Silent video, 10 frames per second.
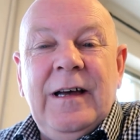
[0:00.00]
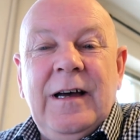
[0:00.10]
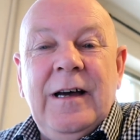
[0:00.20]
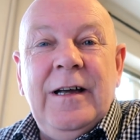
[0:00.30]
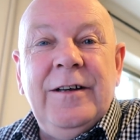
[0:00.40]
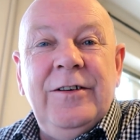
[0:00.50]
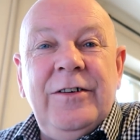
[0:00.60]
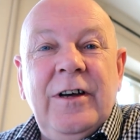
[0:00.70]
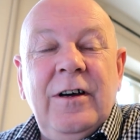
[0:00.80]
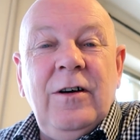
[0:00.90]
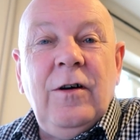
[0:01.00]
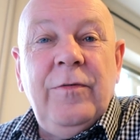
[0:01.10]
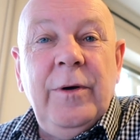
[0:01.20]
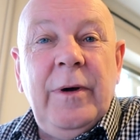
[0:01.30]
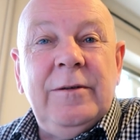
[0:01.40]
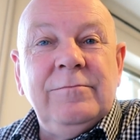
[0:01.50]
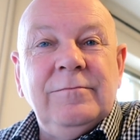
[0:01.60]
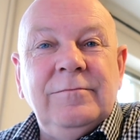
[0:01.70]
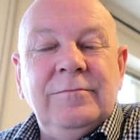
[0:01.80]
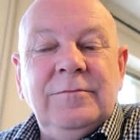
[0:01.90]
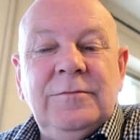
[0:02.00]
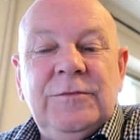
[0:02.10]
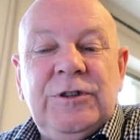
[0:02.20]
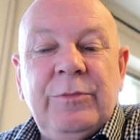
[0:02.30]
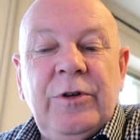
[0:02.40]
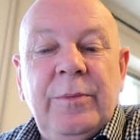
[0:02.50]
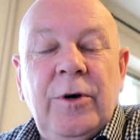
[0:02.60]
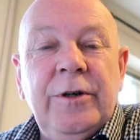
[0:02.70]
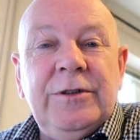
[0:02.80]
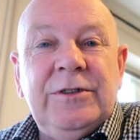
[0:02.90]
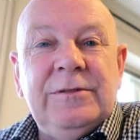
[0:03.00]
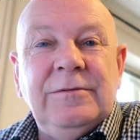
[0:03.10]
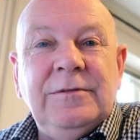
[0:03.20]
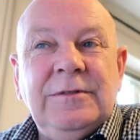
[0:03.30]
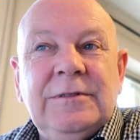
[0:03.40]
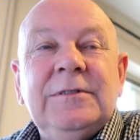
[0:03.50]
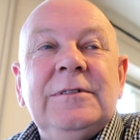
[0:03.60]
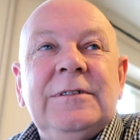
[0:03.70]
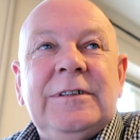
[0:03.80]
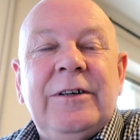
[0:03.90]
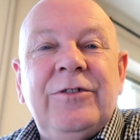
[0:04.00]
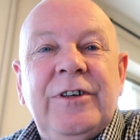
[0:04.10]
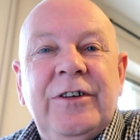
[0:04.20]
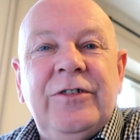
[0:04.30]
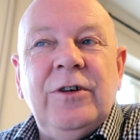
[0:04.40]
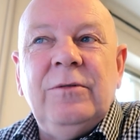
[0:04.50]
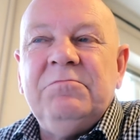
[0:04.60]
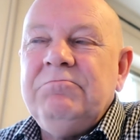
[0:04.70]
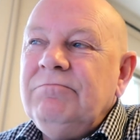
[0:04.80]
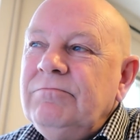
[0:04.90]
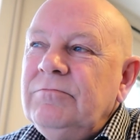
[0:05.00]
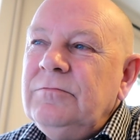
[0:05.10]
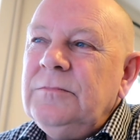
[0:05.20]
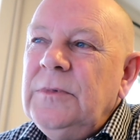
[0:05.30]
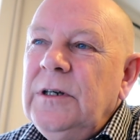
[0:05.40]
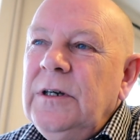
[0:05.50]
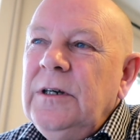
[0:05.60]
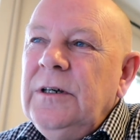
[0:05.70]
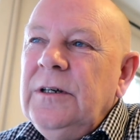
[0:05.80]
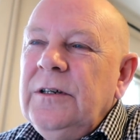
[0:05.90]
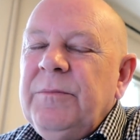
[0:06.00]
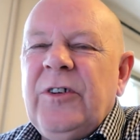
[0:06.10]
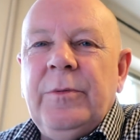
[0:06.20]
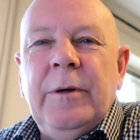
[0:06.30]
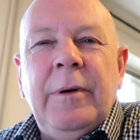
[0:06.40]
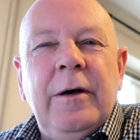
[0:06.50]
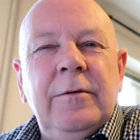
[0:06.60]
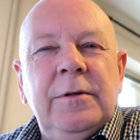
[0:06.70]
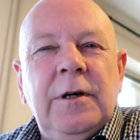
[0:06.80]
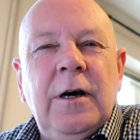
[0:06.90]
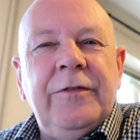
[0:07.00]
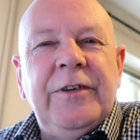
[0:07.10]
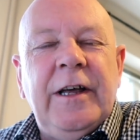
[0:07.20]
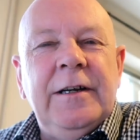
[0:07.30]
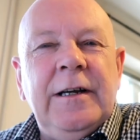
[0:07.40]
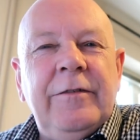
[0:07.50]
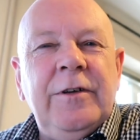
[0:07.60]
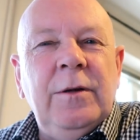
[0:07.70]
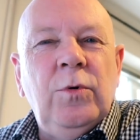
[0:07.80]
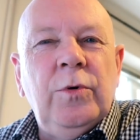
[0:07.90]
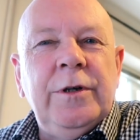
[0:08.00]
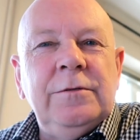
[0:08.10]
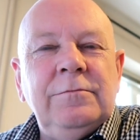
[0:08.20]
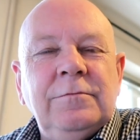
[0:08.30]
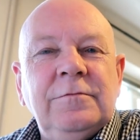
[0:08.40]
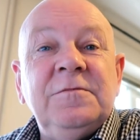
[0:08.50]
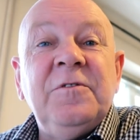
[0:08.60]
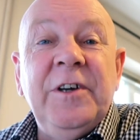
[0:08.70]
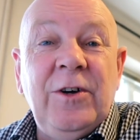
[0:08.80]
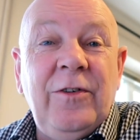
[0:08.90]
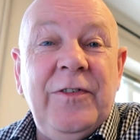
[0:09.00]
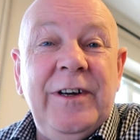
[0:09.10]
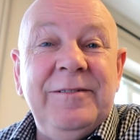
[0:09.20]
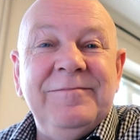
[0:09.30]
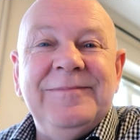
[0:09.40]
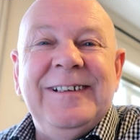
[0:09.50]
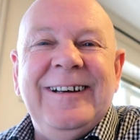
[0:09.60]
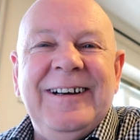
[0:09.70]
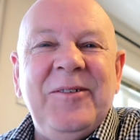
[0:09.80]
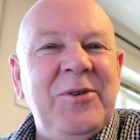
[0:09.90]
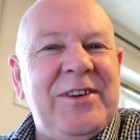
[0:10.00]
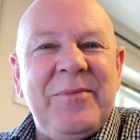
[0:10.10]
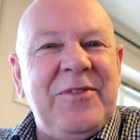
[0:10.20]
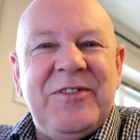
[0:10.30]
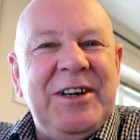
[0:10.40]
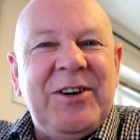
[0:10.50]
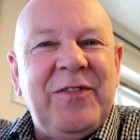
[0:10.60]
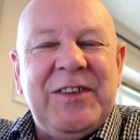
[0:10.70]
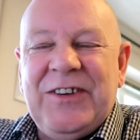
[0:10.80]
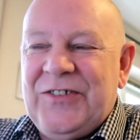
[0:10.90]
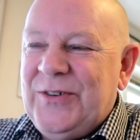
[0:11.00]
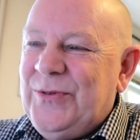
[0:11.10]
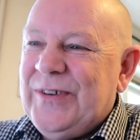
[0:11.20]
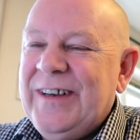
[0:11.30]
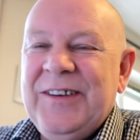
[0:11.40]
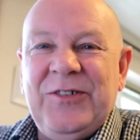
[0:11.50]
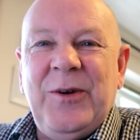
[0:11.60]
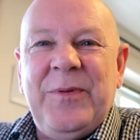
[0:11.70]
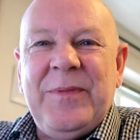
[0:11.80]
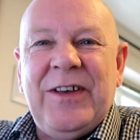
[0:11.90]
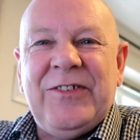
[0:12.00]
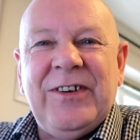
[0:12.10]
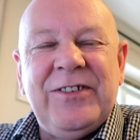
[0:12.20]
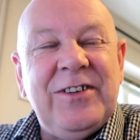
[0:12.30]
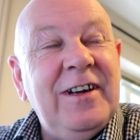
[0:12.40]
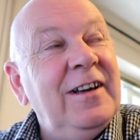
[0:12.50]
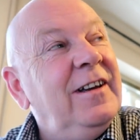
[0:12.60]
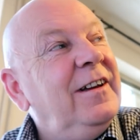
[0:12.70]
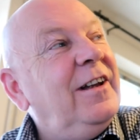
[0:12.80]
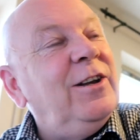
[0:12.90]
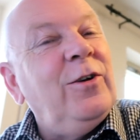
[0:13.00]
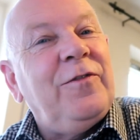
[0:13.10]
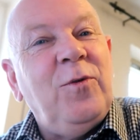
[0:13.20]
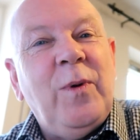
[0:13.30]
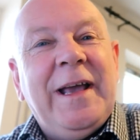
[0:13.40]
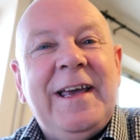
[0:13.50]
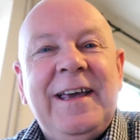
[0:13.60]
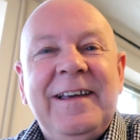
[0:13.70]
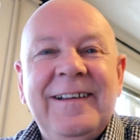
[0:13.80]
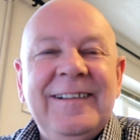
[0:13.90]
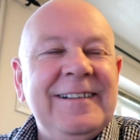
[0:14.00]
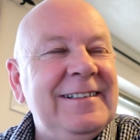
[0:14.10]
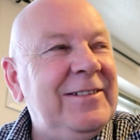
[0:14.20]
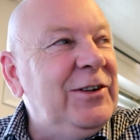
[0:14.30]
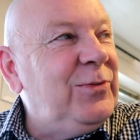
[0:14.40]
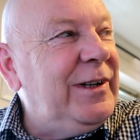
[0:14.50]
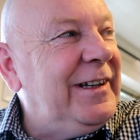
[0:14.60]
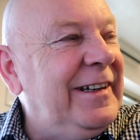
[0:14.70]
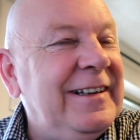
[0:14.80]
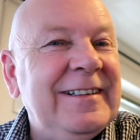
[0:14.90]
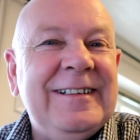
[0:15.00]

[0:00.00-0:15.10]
And off we went. Jumped on the bikes, down to see Sue. Must be about 10:30, 11 in the morning. Free coffee. I always get my free coffee at Sue's soapy massage. And look for Winky. Where's Winky?